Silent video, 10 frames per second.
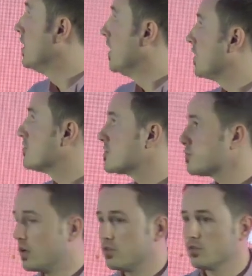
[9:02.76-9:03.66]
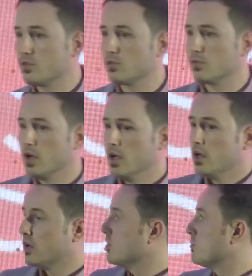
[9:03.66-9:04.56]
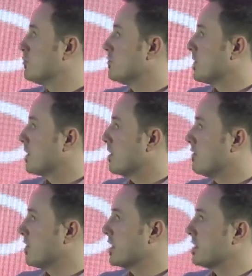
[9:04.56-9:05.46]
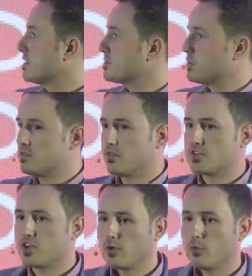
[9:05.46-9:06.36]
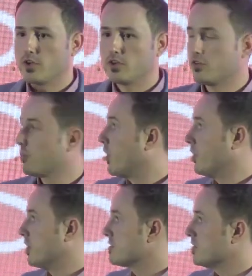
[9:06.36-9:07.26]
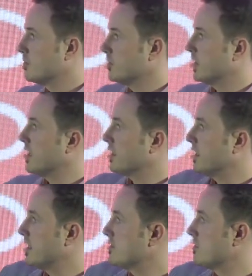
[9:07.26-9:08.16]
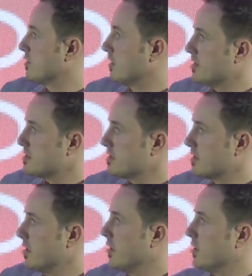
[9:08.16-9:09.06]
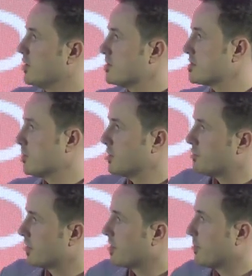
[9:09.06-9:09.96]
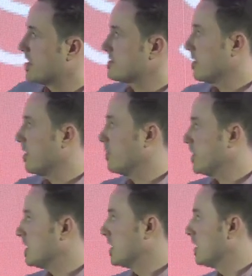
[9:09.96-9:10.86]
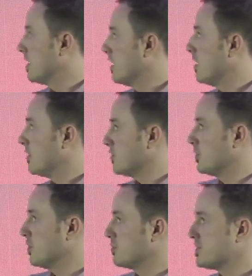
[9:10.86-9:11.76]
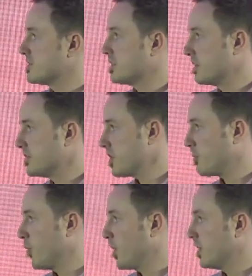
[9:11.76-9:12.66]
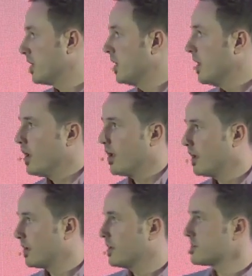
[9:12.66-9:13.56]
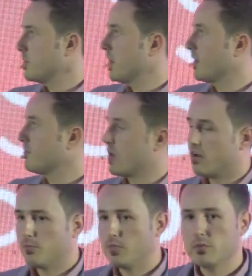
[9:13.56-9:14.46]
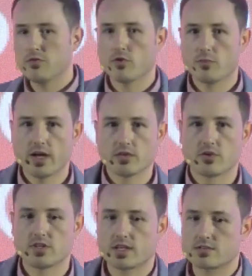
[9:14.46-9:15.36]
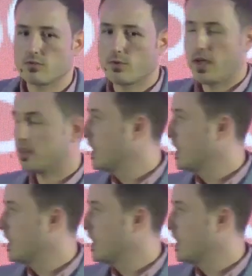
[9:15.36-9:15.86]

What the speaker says: And you just want to convert a specific checkpoint in your model. So in that case, you do this. You use some different commands a little bit. You just state the checkpoint. And it doesn't matter if you have a PB format or a text format.